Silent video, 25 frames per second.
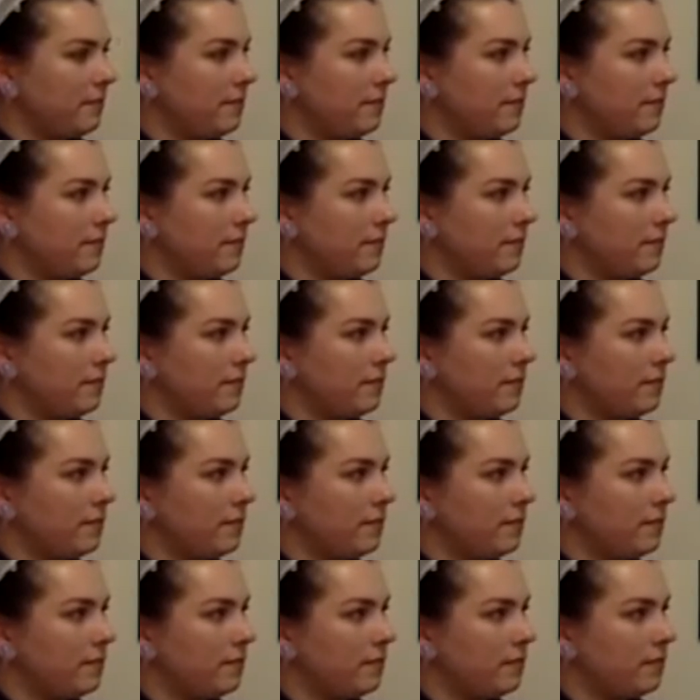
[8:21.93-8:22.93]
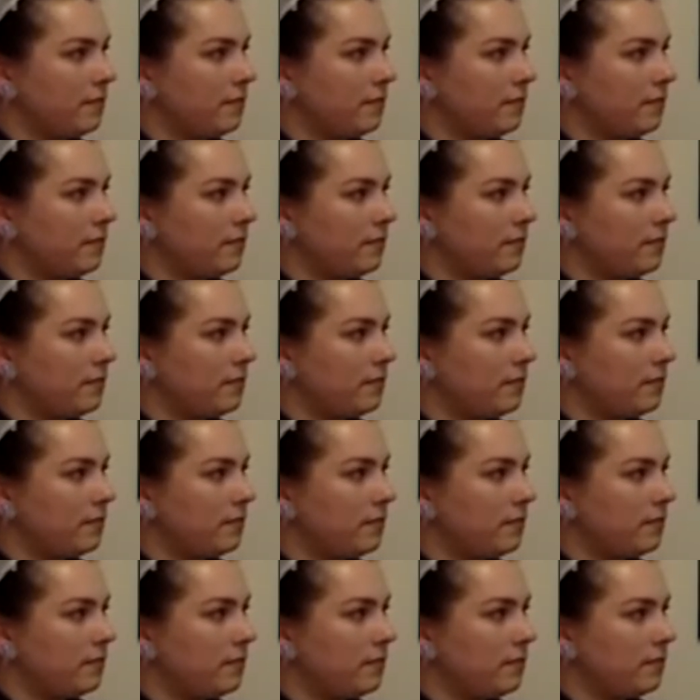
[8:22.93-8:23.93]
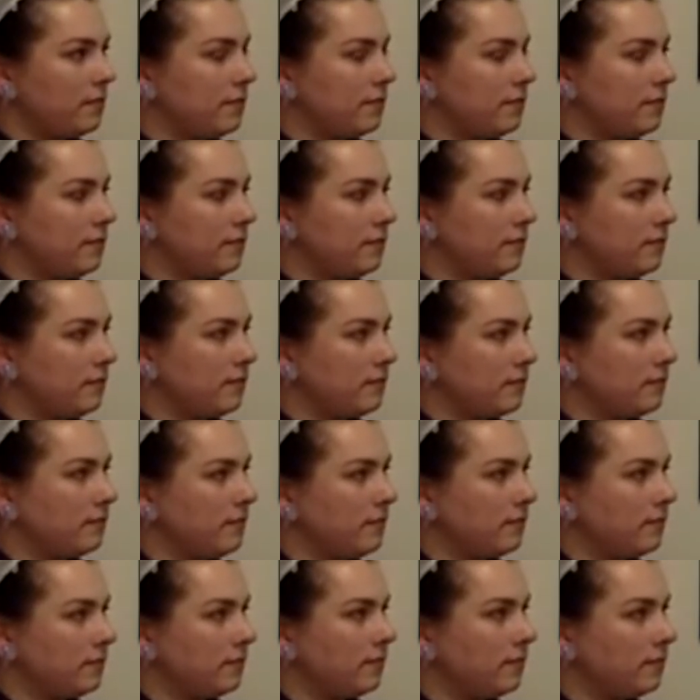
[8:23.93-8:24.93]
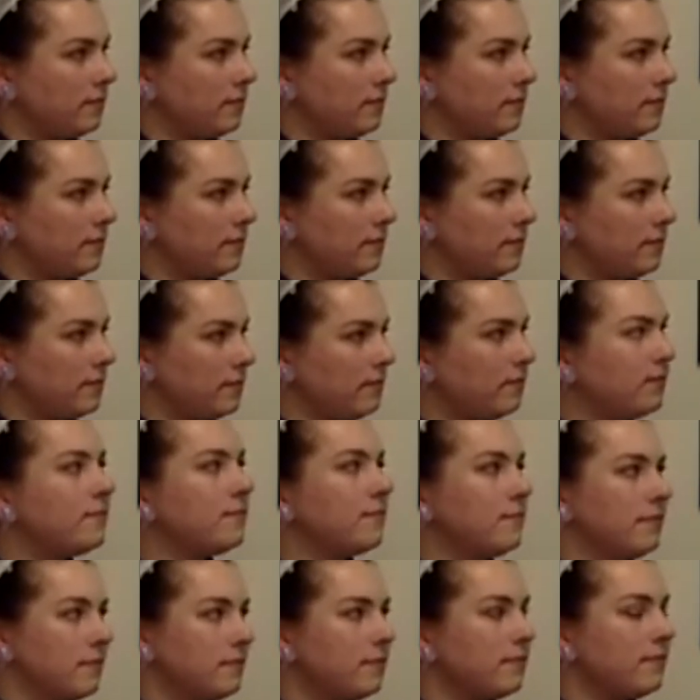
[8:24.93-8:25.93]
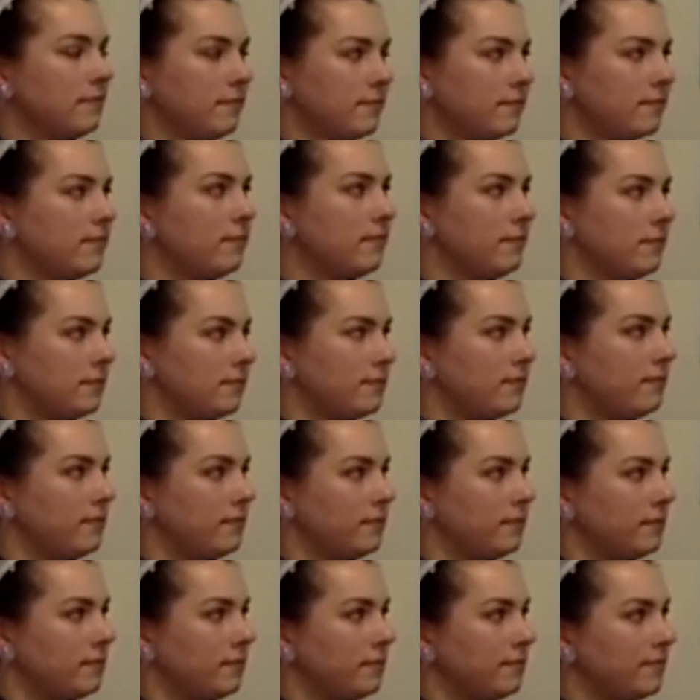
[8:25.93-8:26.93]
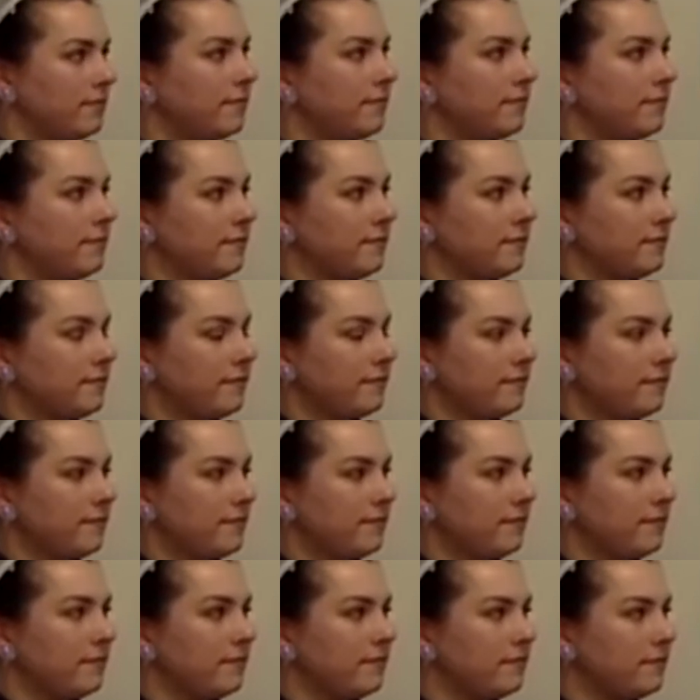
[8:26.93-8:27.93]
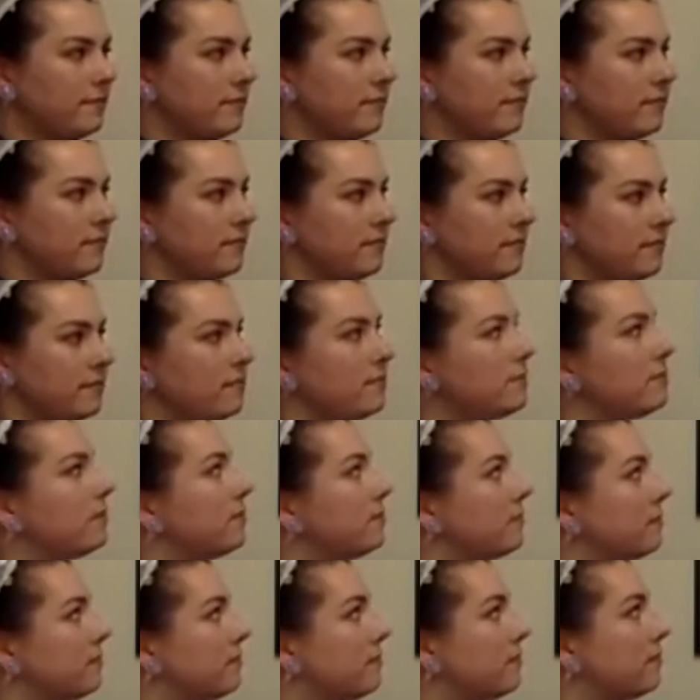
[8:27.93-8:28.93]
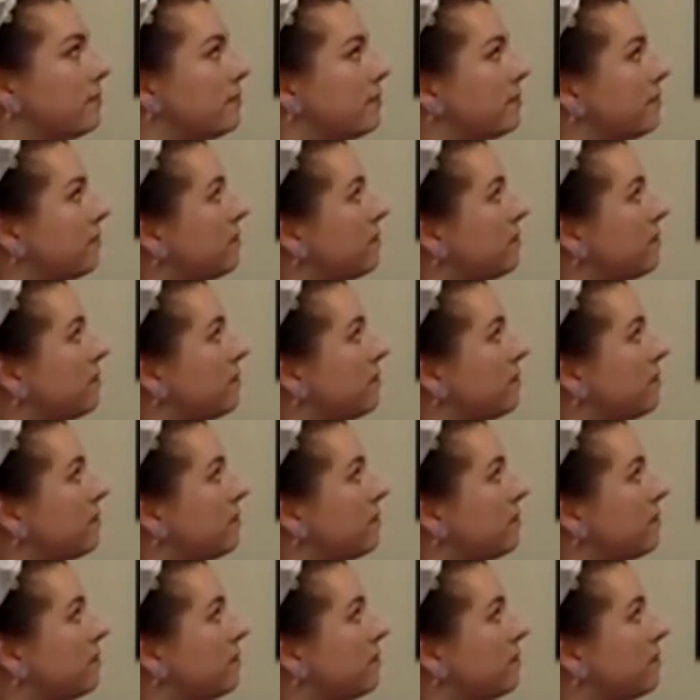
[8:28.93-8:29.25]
(silent)